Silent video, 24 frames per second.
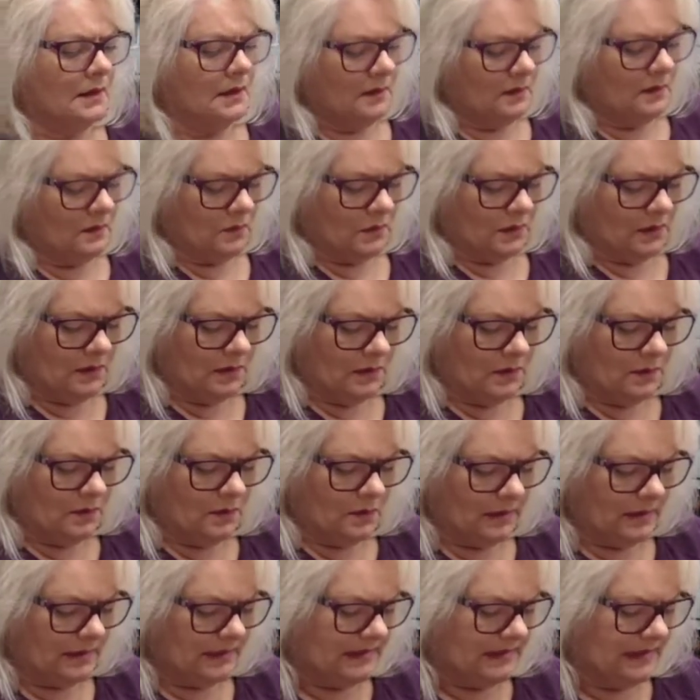will glue
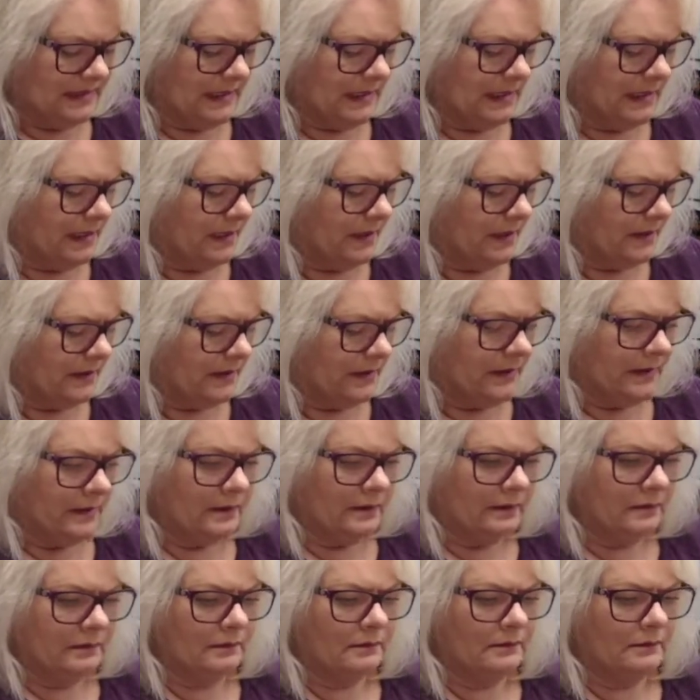onto here,
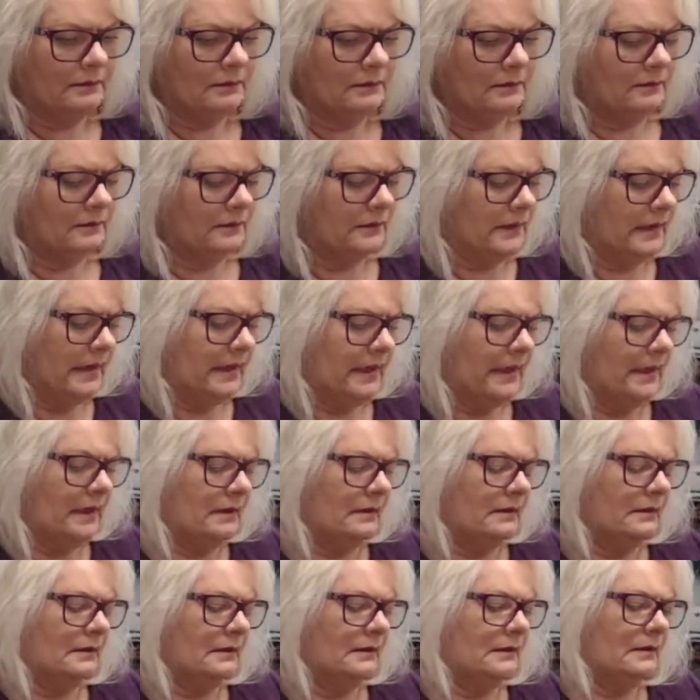right,
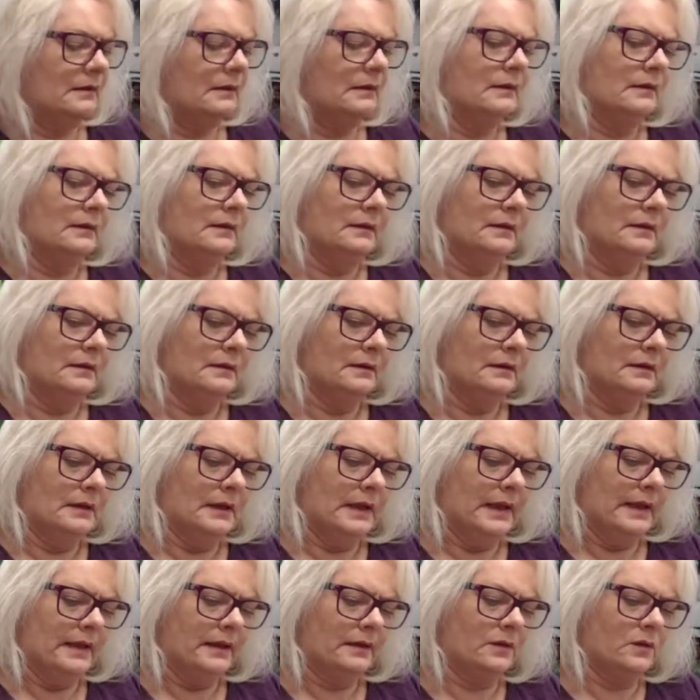
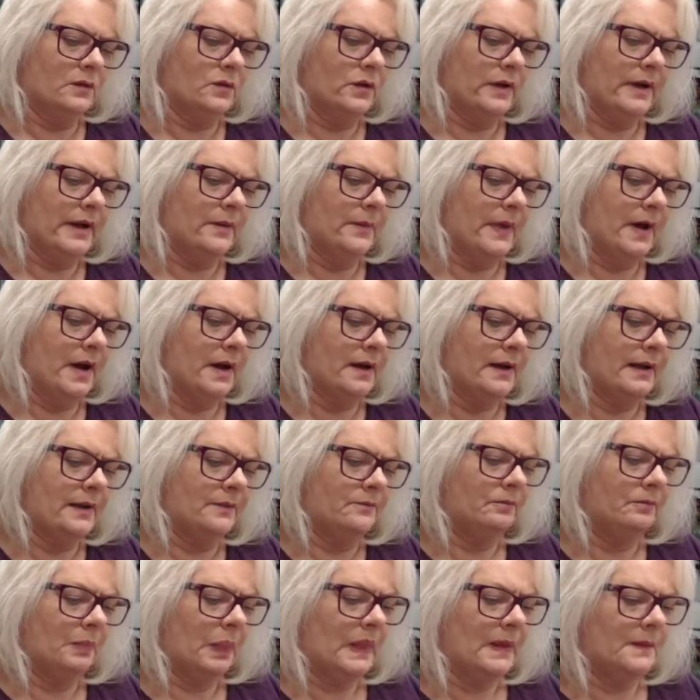and create a pocket.
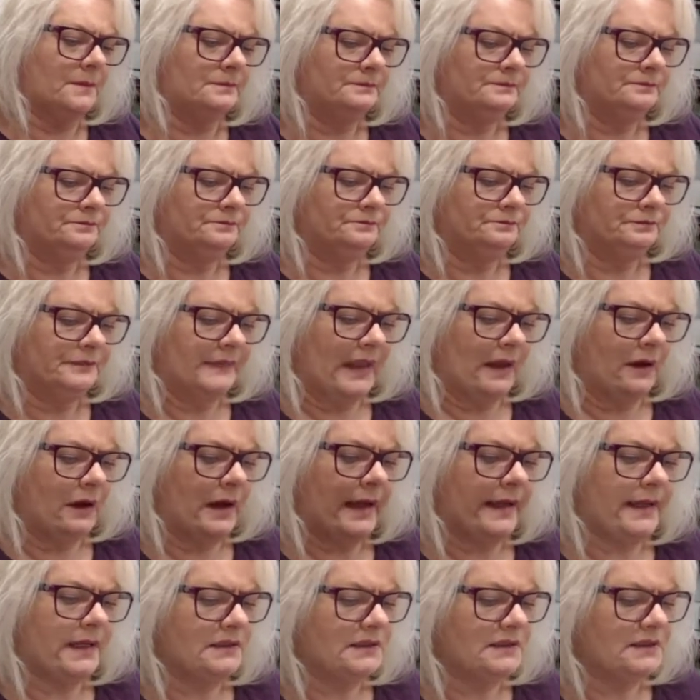Now I
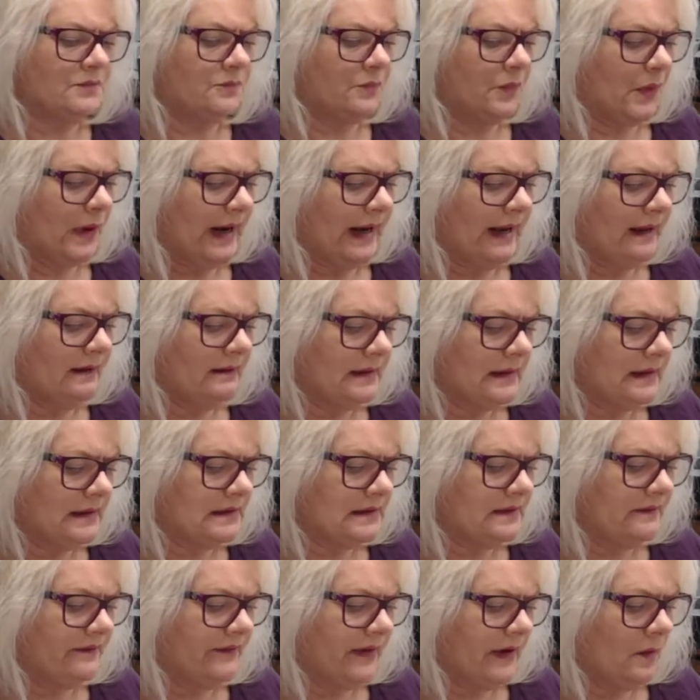could spray this
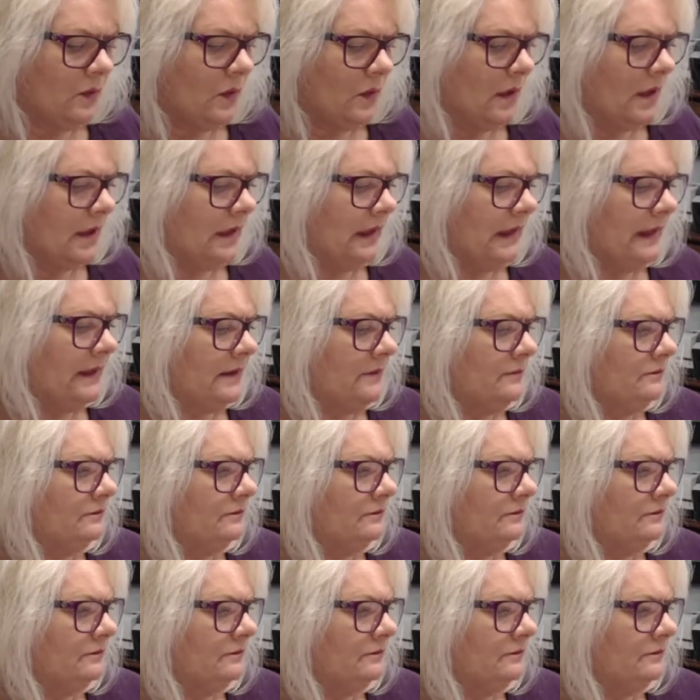if I wanted.